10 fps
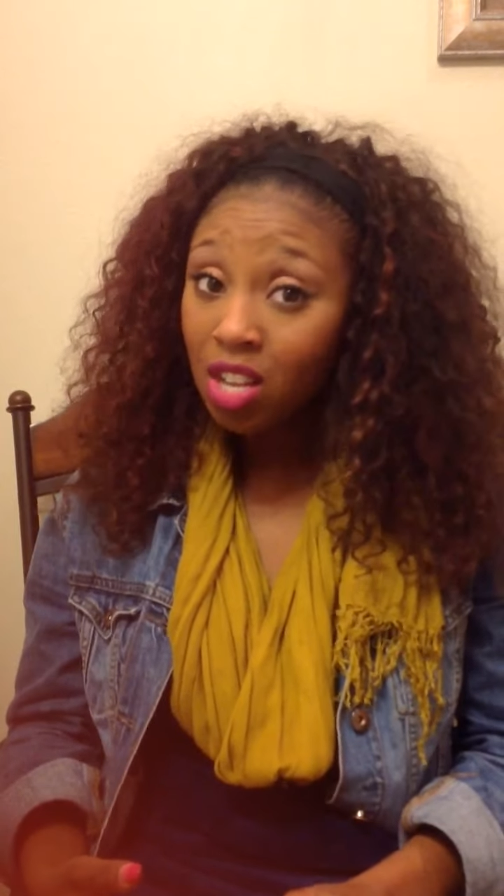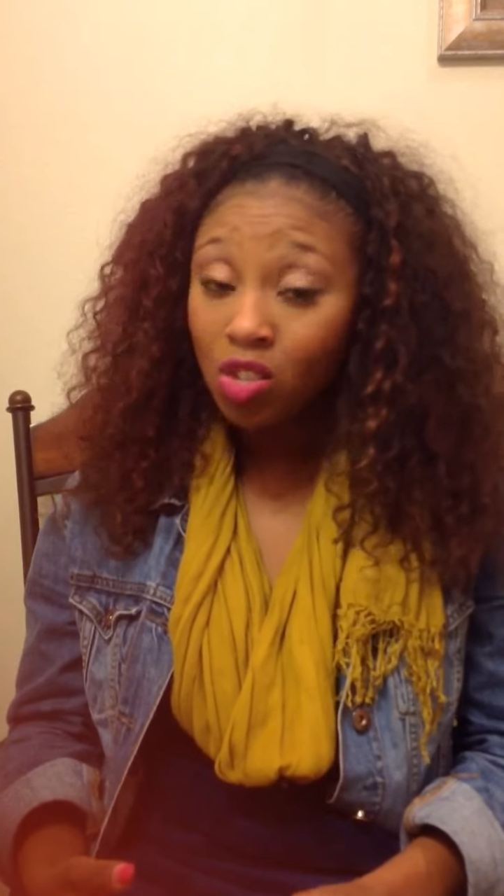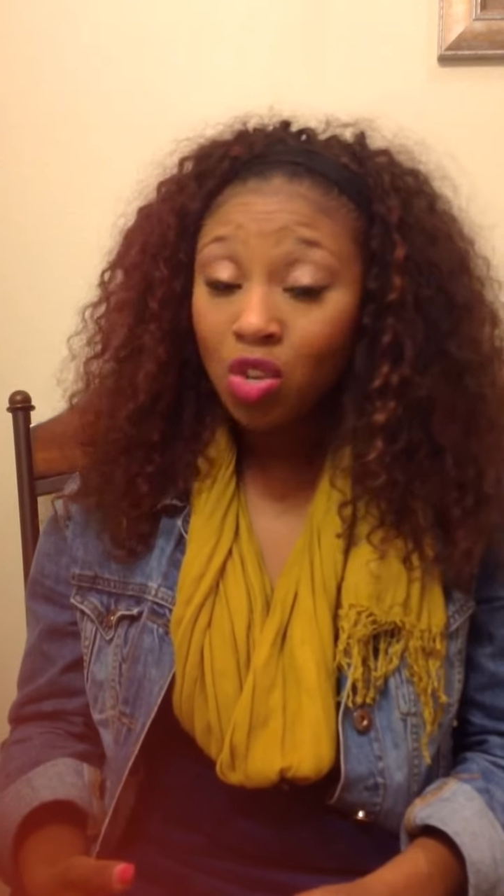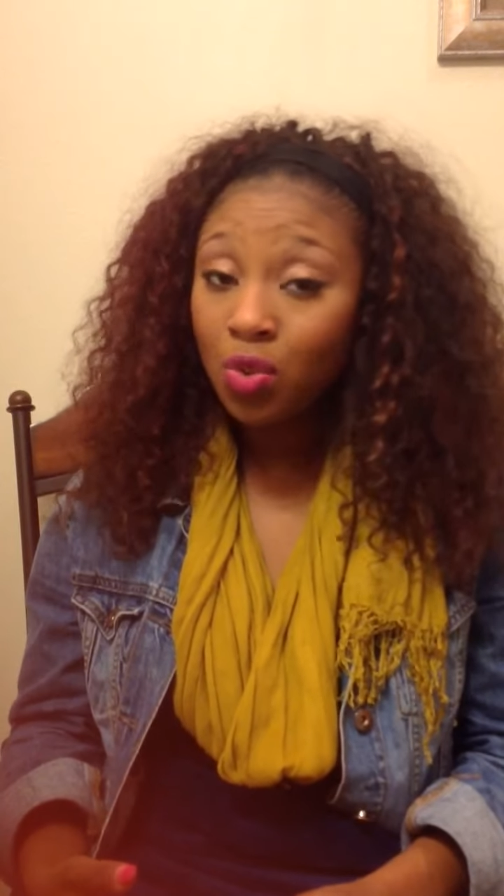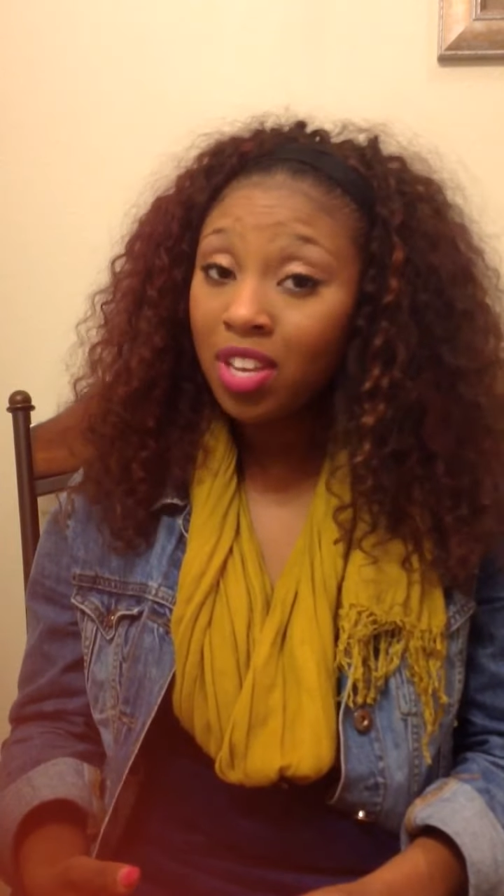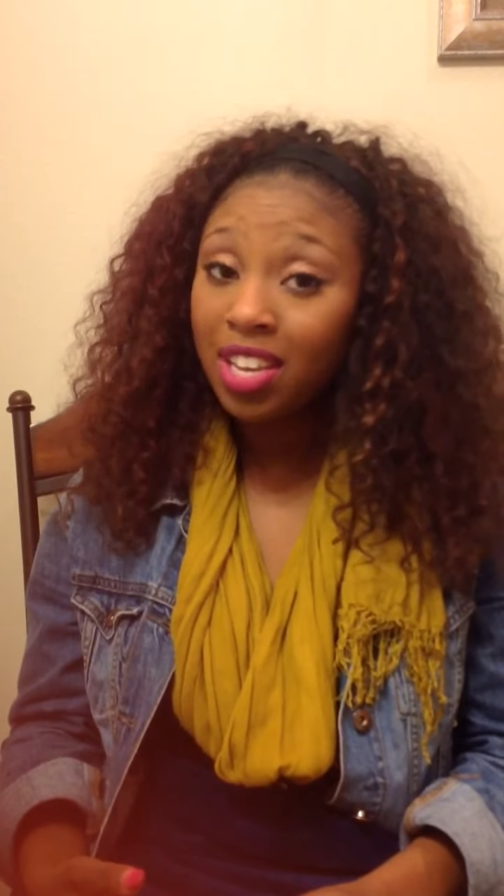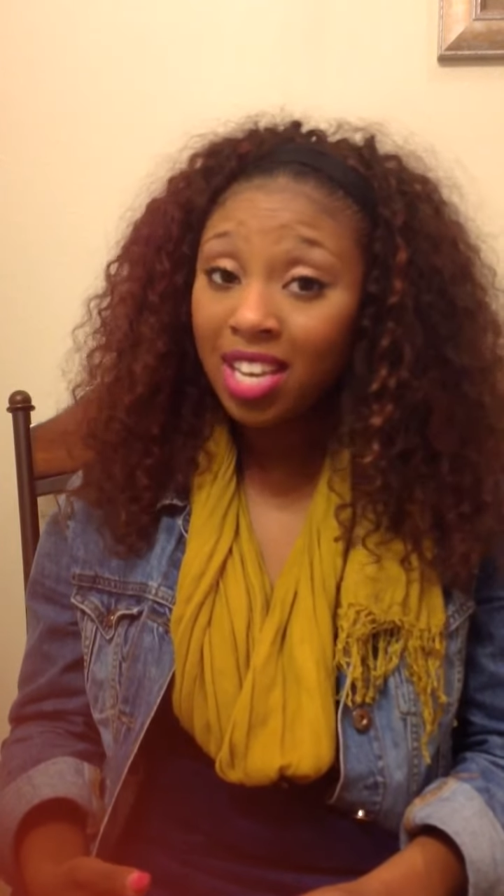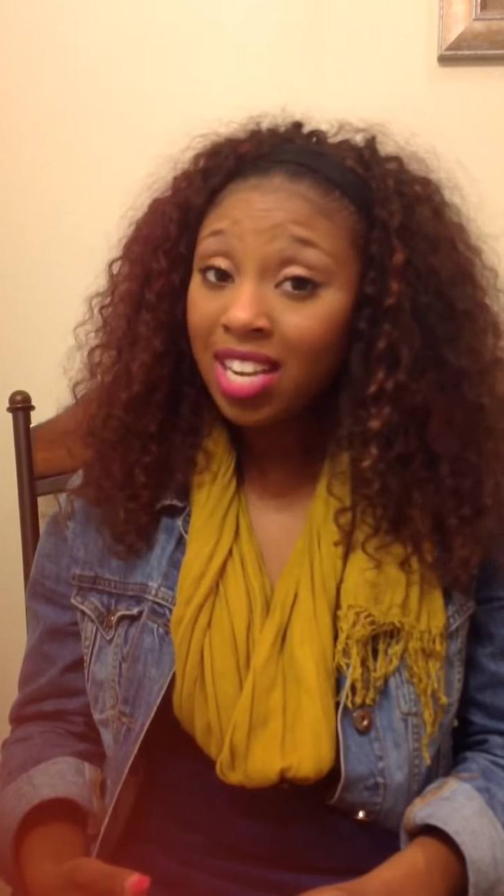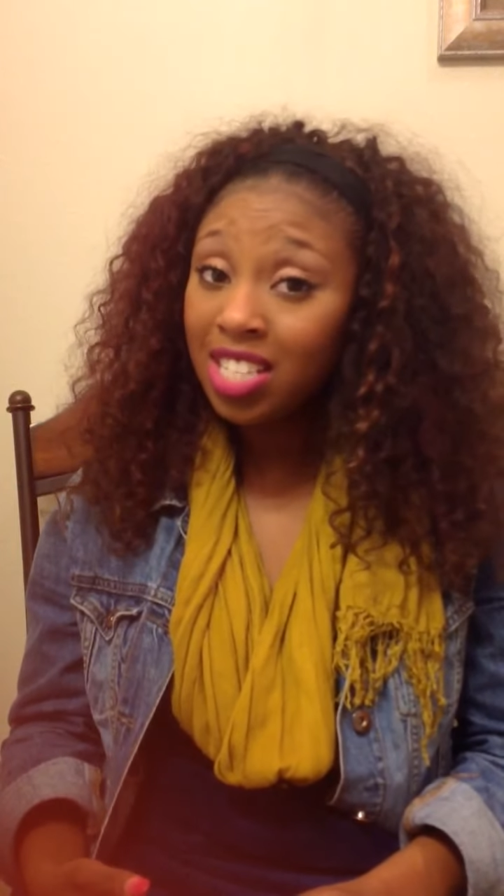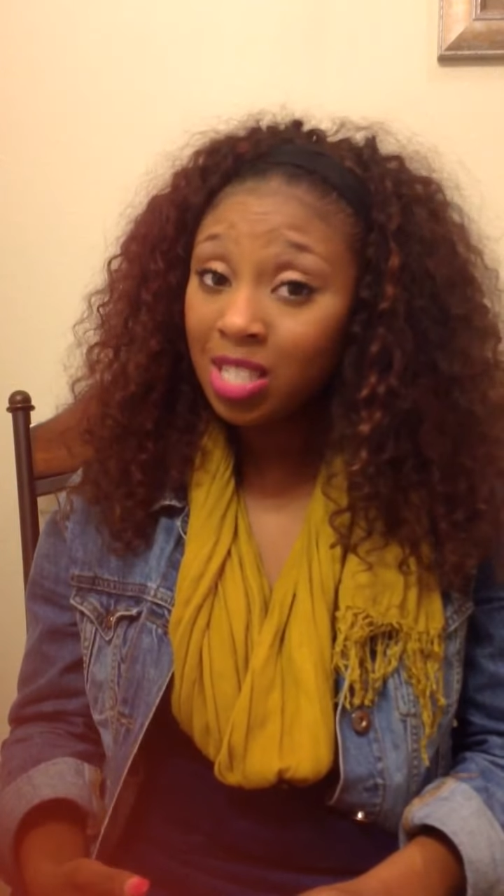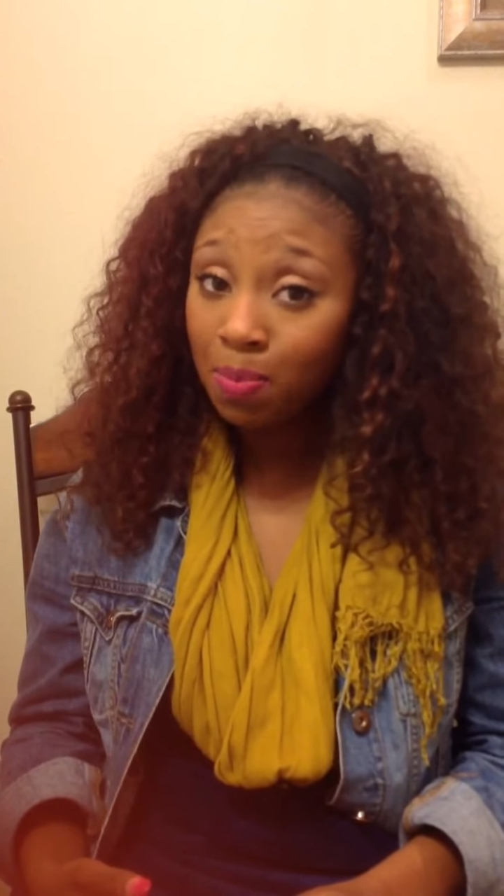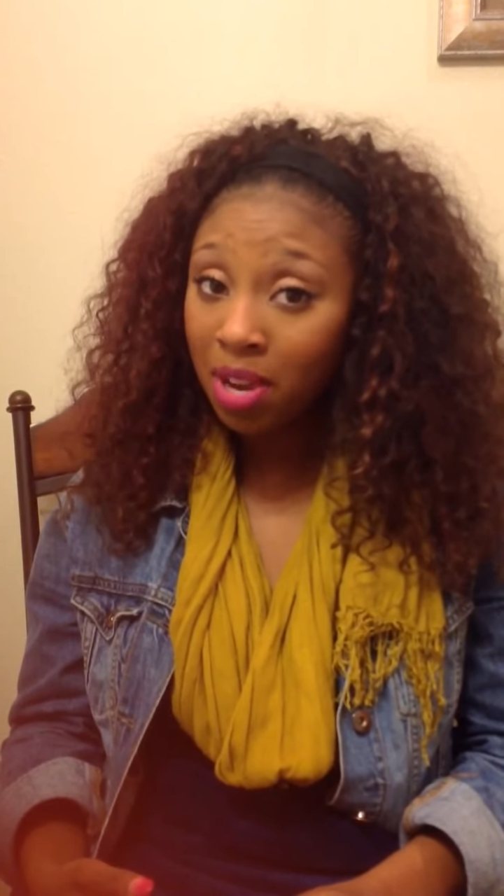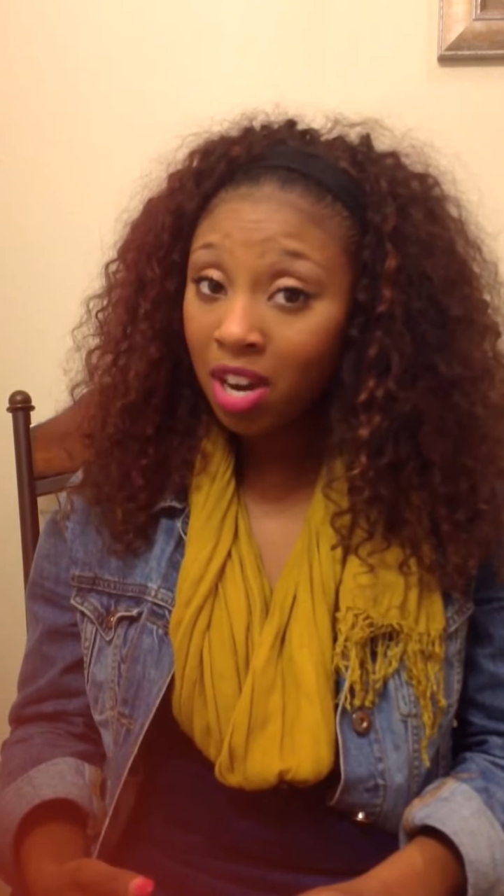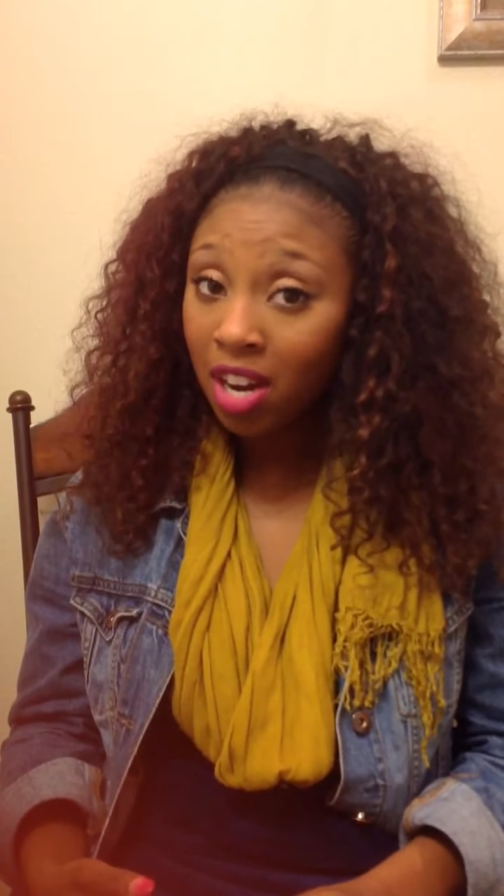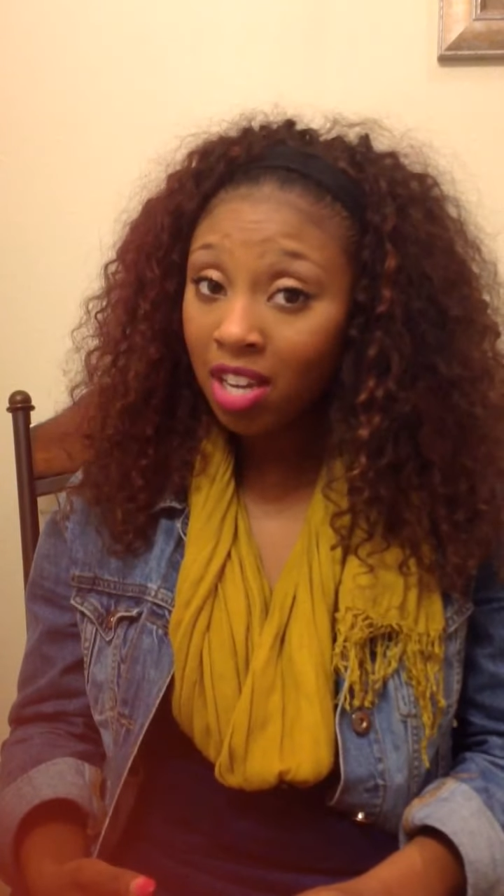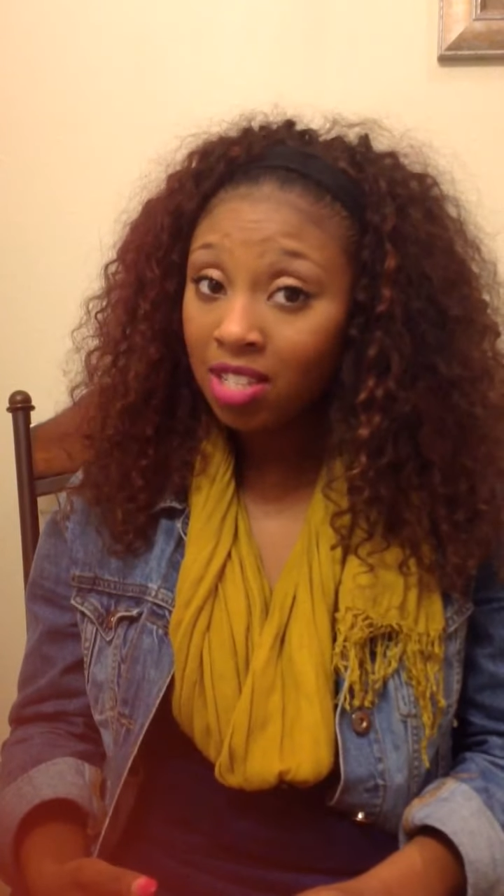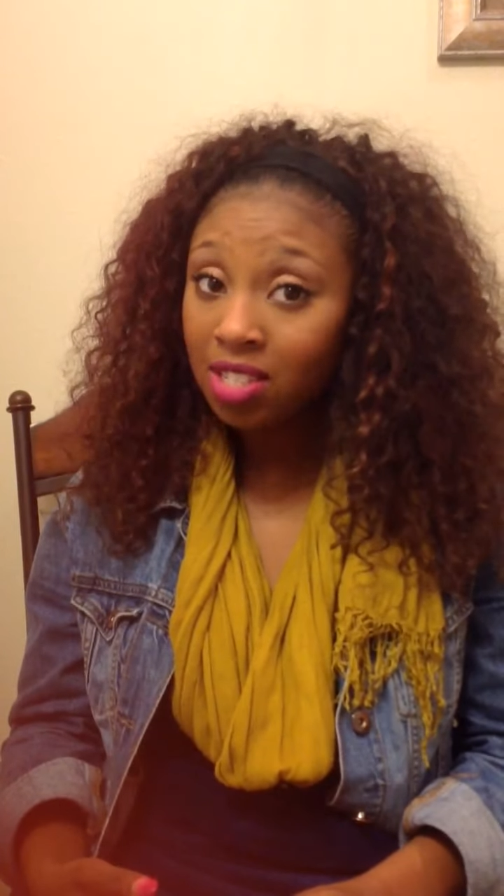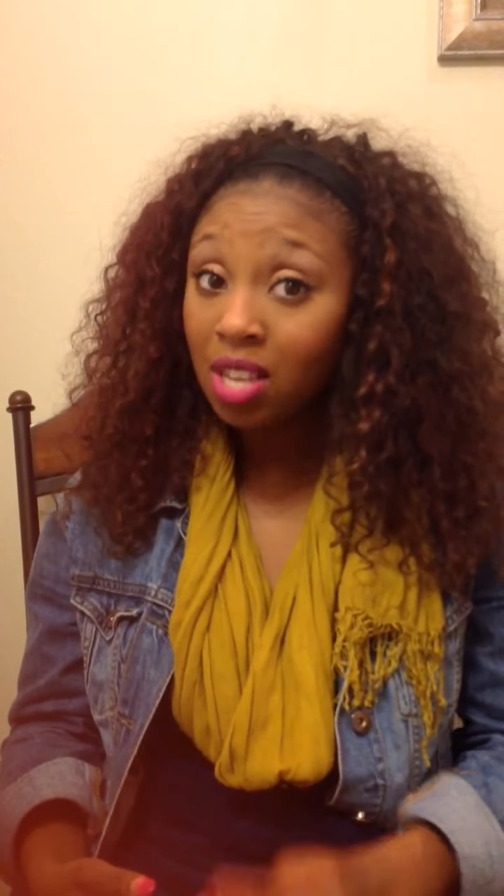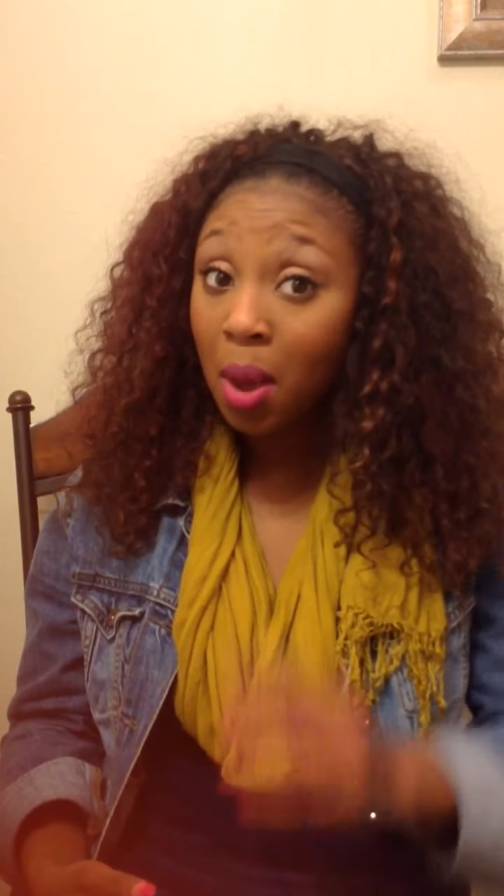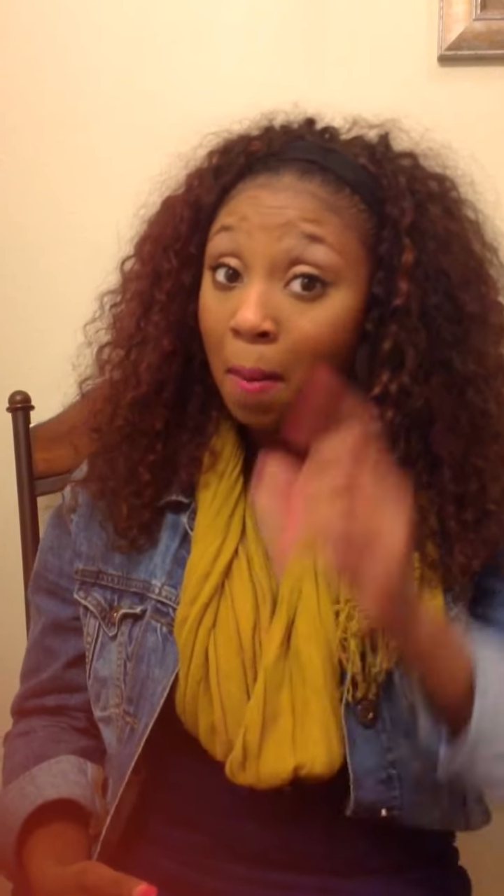so you can get experience.